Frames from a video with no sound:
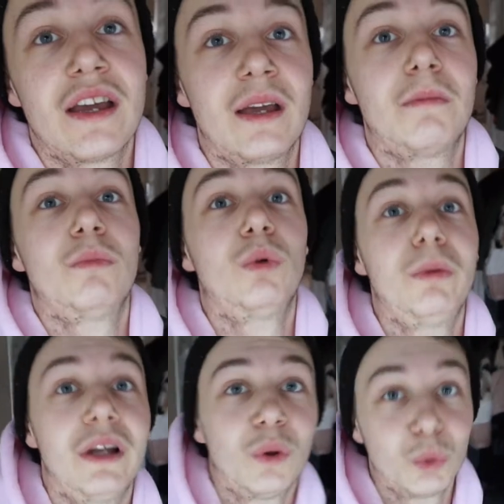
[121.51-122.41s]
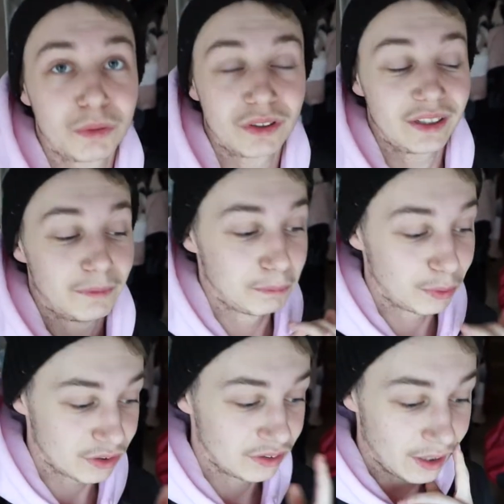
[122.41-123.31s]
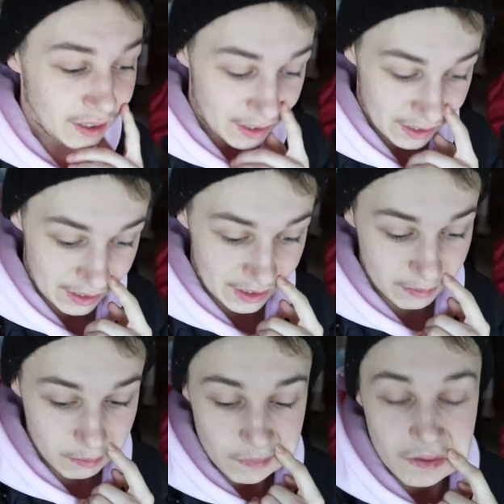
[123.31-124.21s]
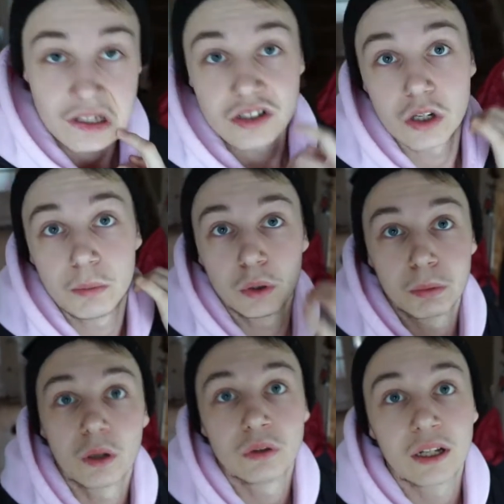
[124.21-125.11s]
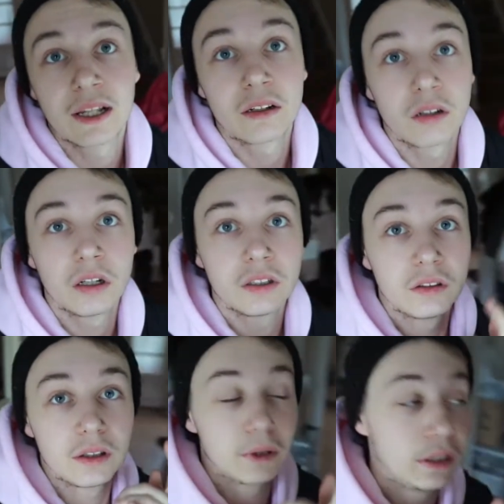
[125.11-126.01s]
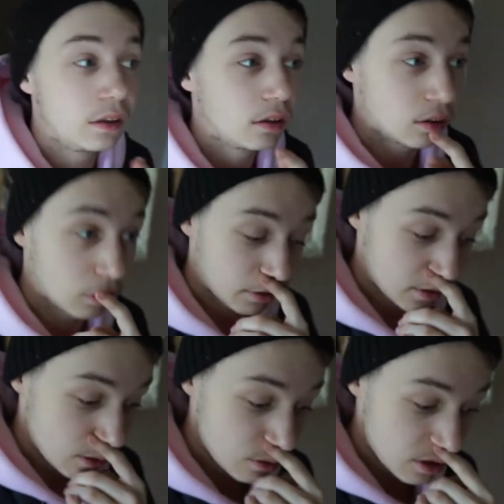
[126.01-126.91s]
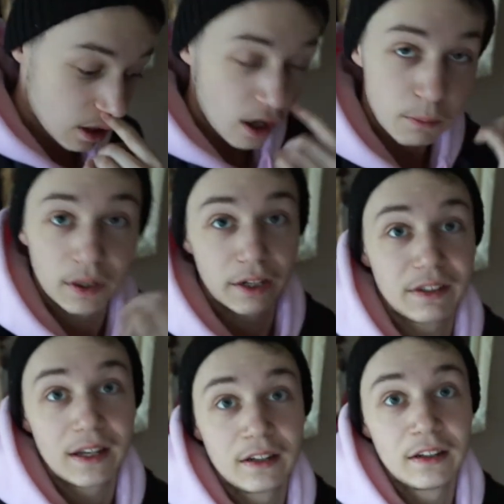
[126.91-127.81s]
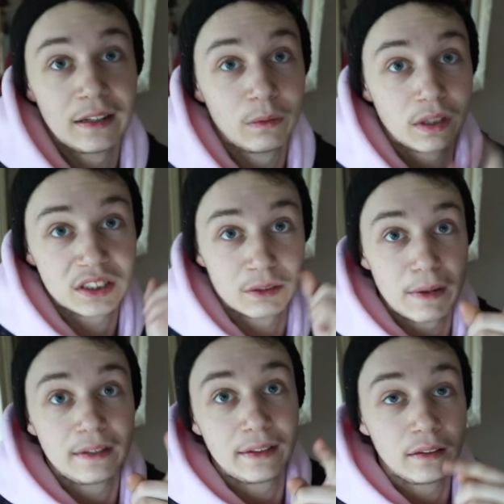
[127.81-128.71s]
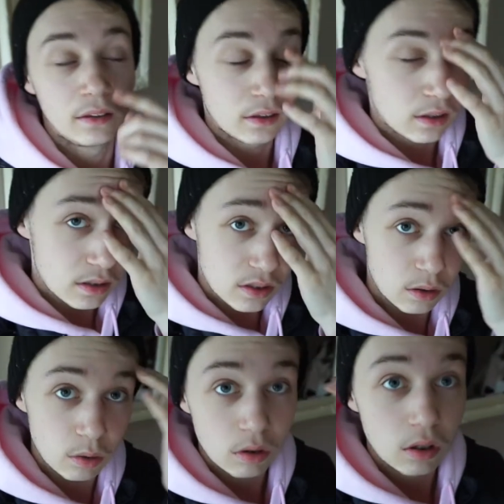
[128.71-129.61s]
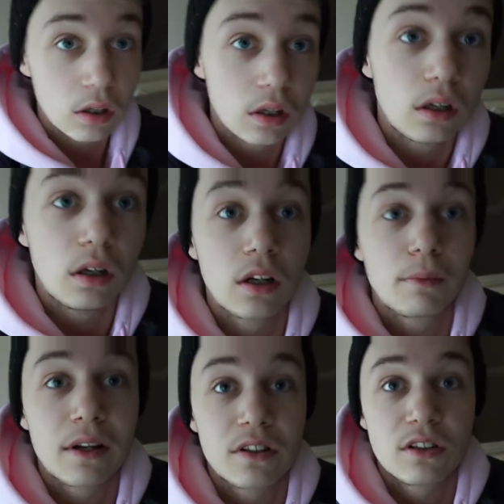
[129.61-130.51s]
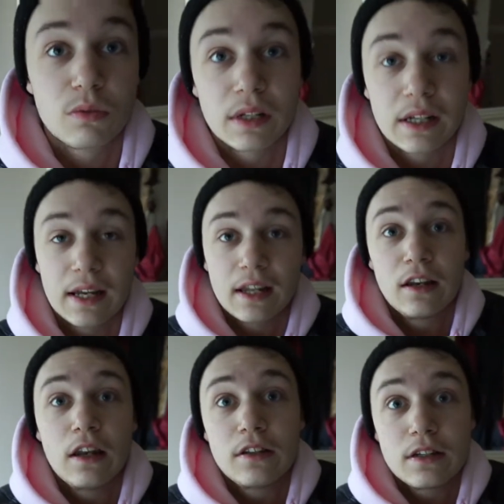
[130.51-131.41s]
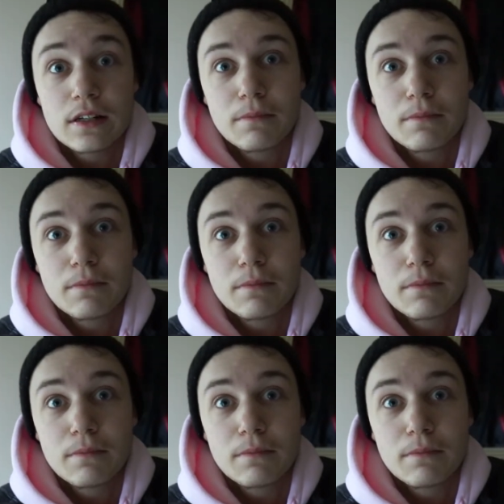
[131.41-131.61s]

Um, we'll be going tonight, I'm buzzing. Um, so I'll be uploading that later on in my girlfriend's house. But I have to edit now, that's the main thing. So I'll get back to you when I edit it.